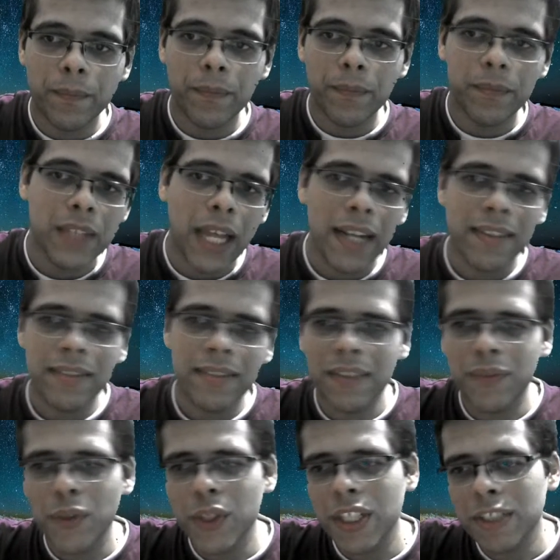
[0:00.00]
knight
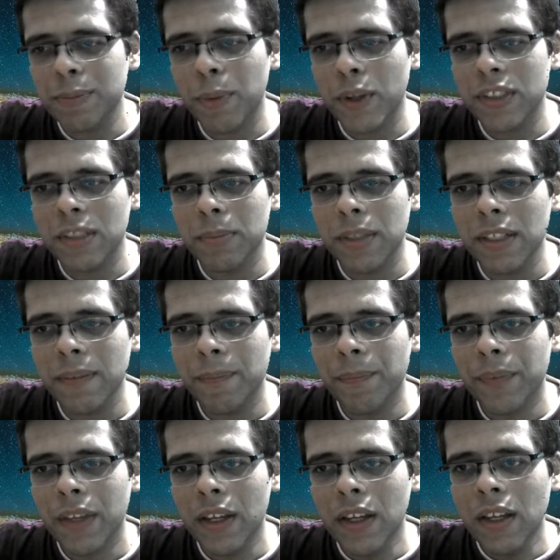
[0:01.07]
c4 is possible,
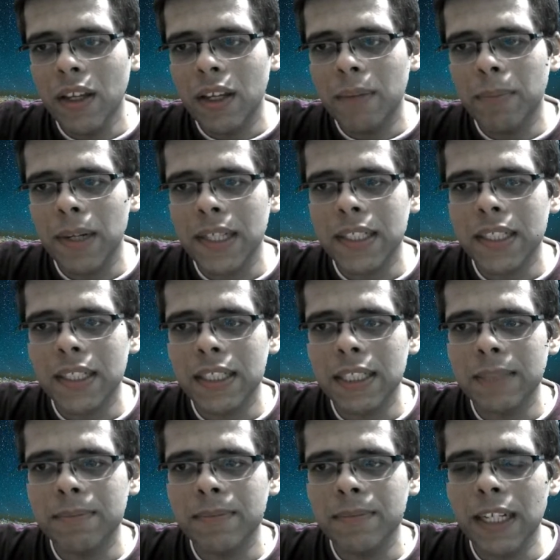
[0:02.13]
but
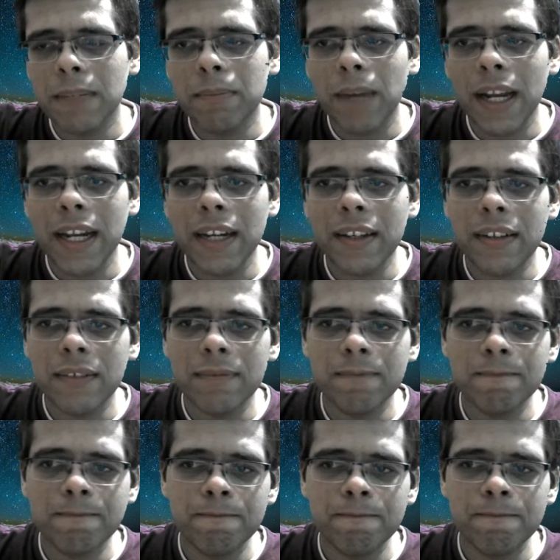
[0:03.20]
it might,
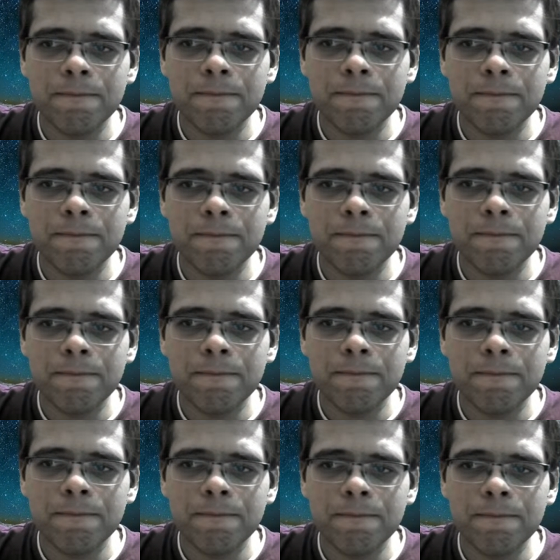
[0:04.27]
yeah, this is
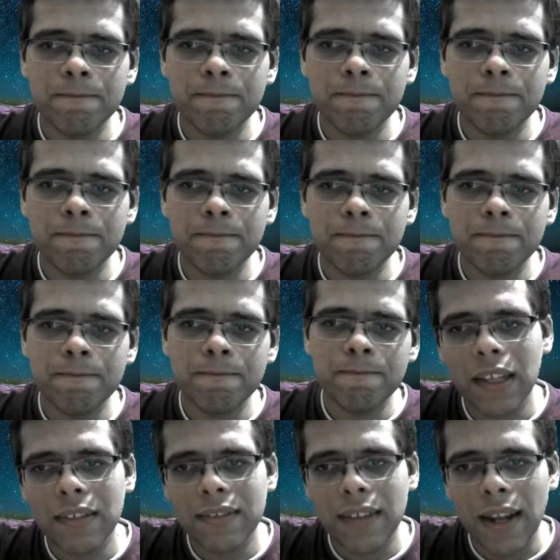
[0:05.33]
definitely possible, but I
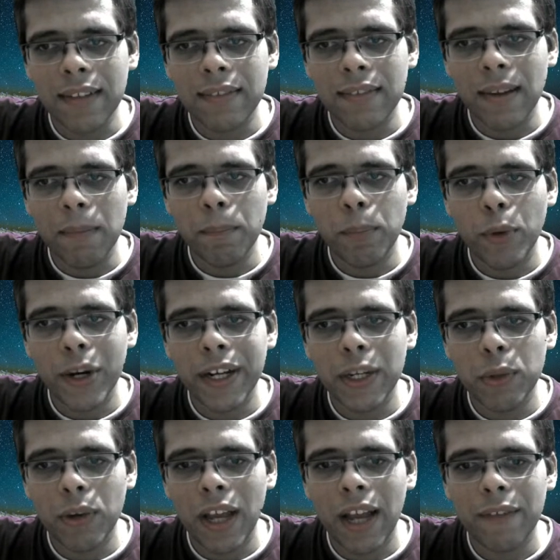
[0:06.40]
think at some point you
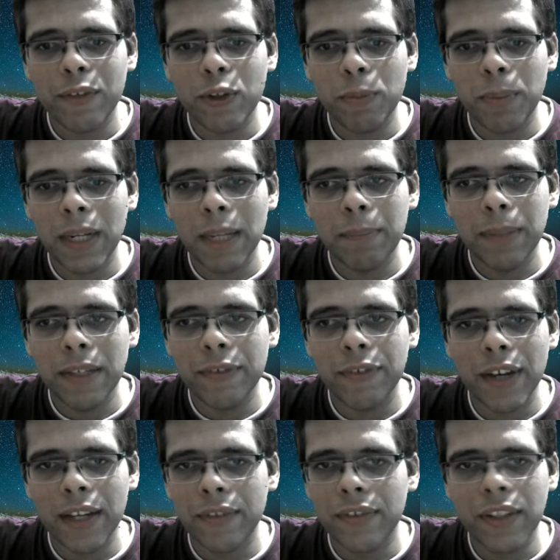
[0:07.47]
have to play b5.